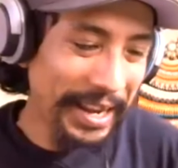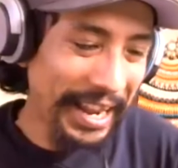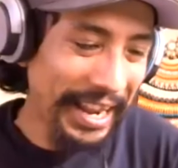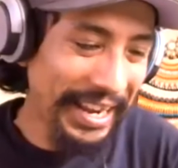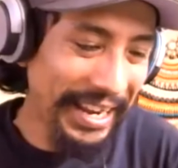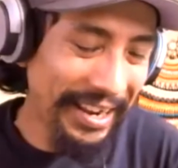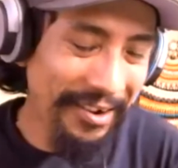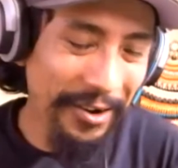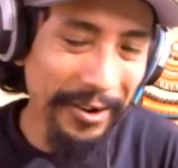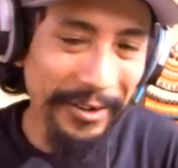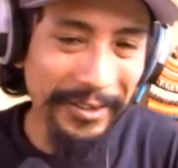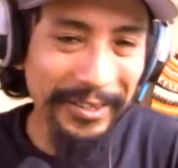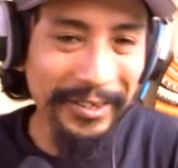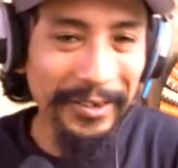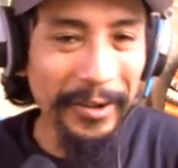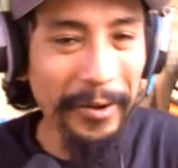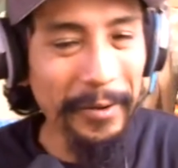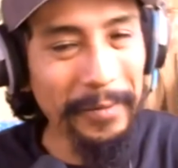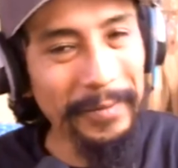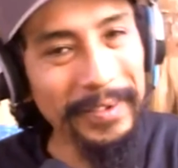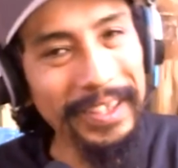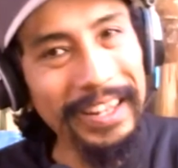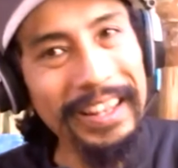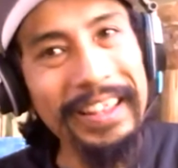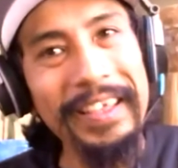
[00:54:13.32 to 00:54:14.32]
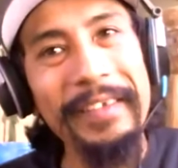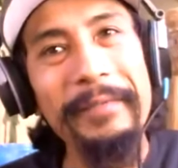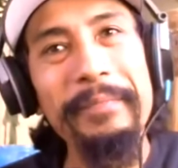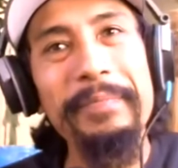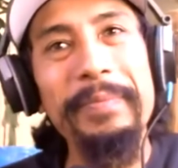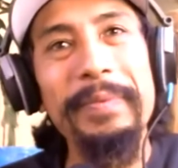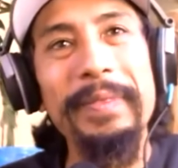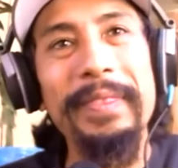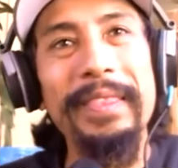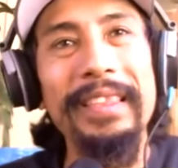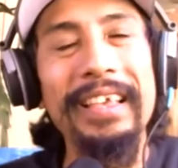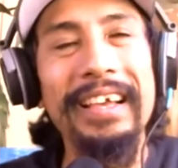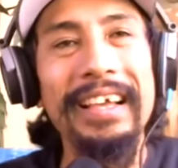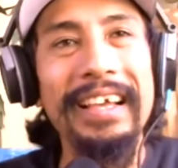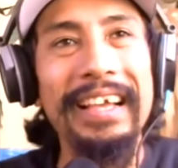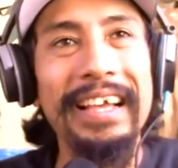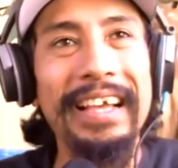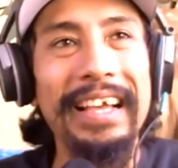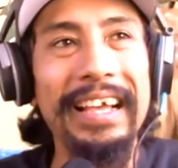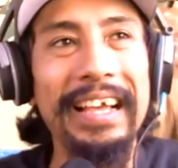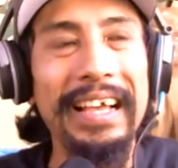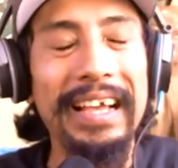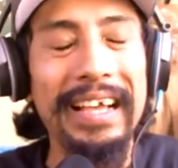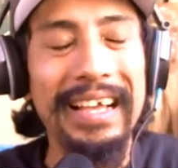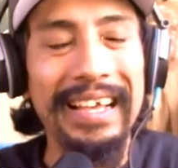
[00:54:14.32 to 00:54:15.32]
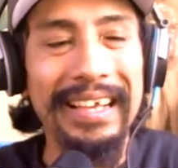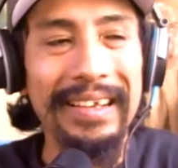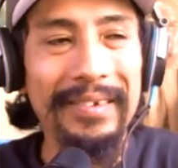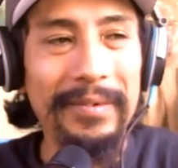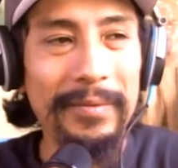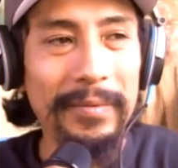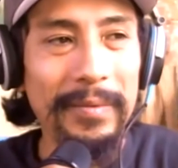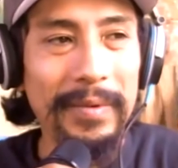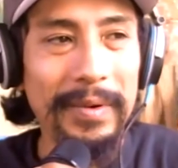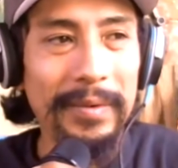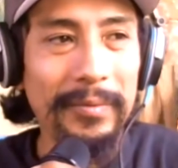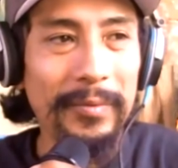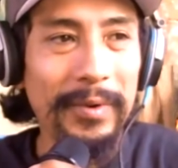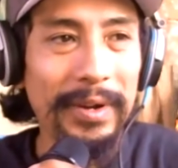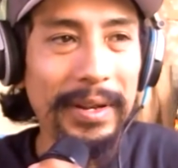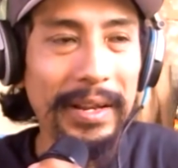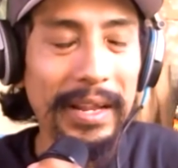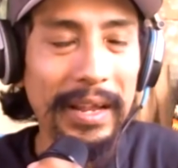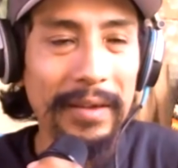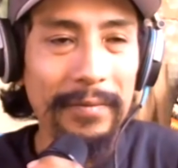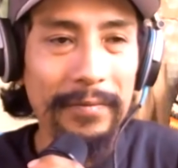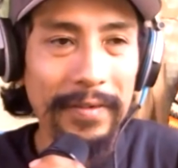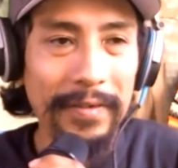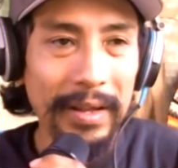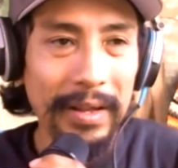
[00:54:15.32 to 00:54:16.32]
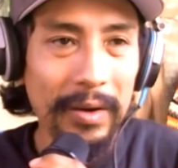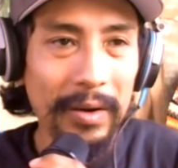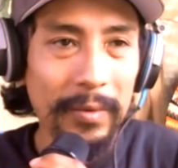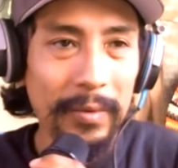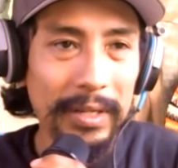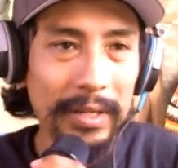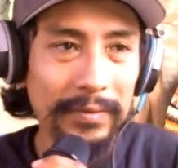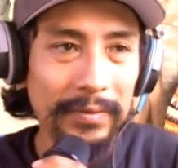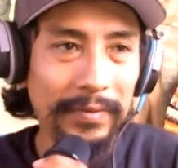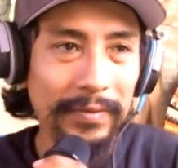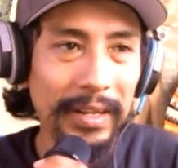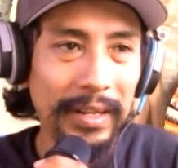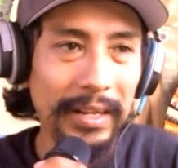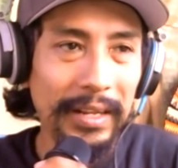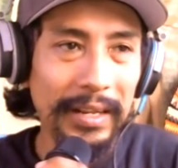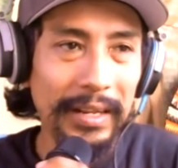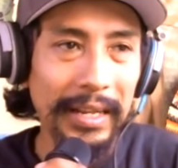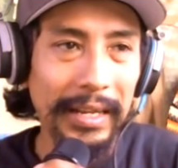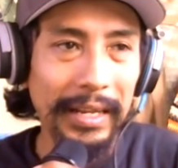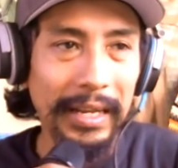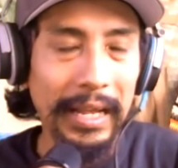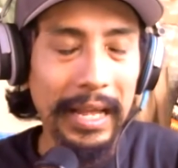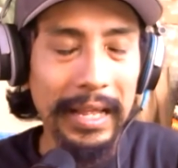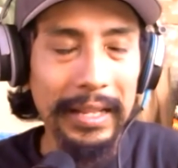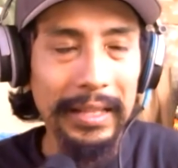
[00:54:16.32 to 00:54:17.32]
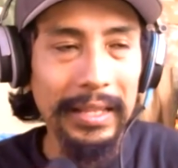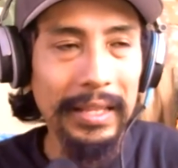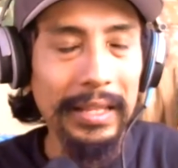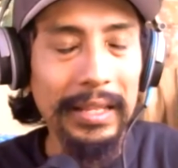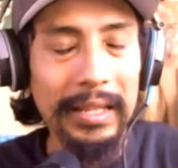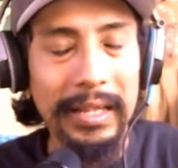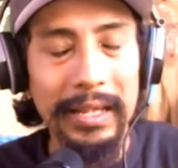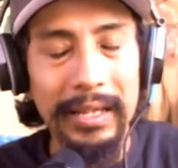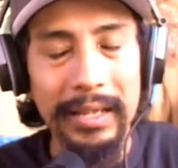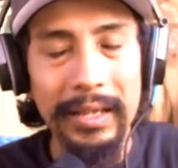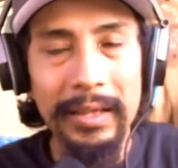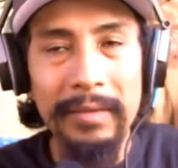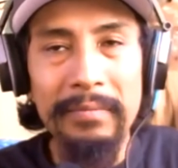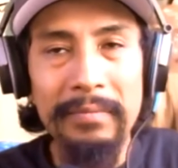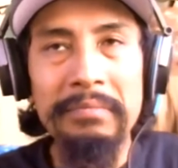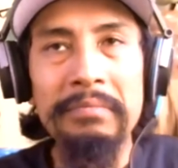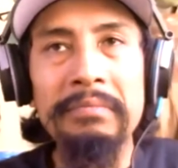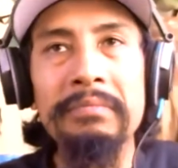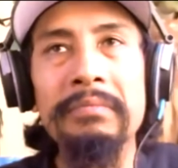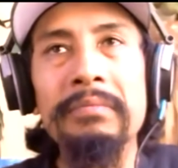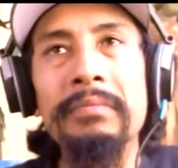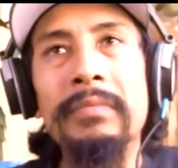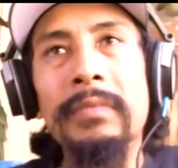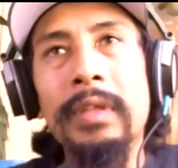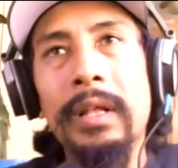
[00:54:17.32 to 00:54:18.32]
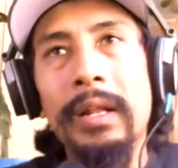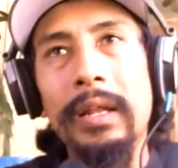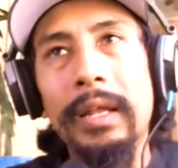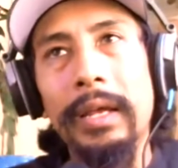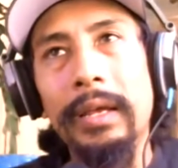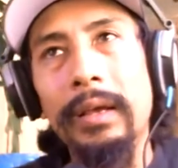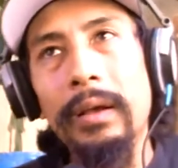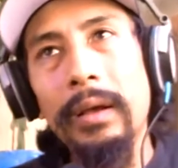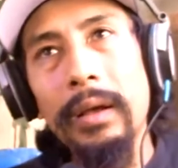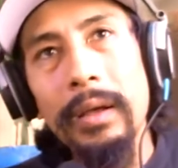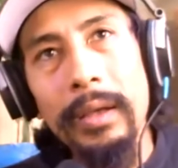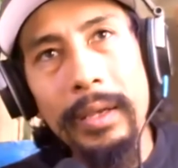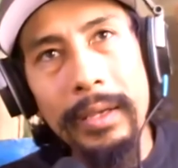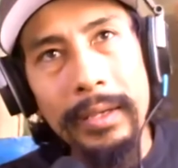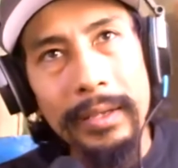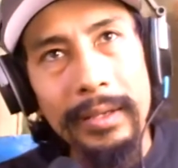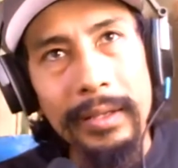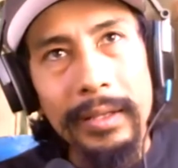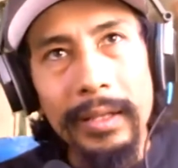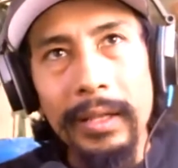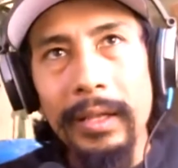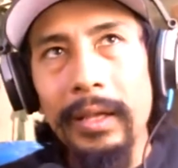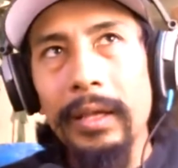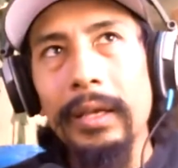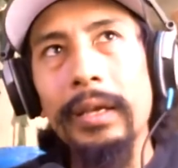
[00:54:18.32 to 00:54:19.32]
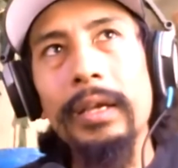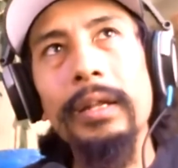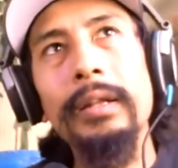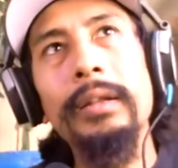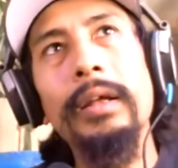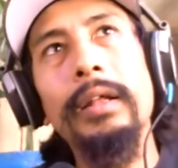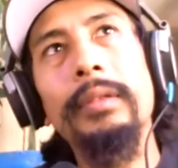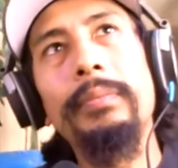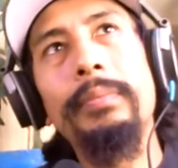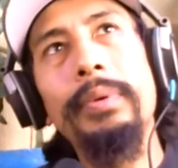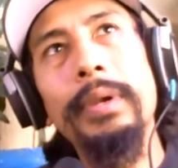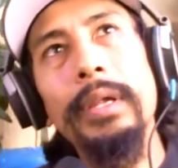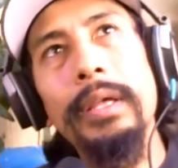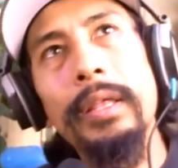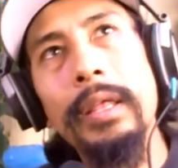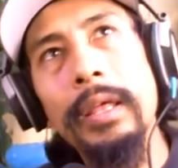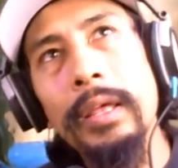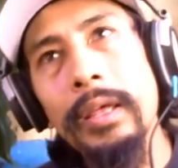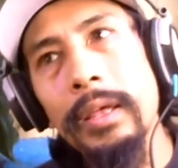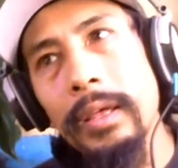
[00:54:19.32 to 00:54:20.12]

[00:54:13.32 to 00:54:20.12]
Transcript: I got COVID, I was feeling like like oh, cannot breathe.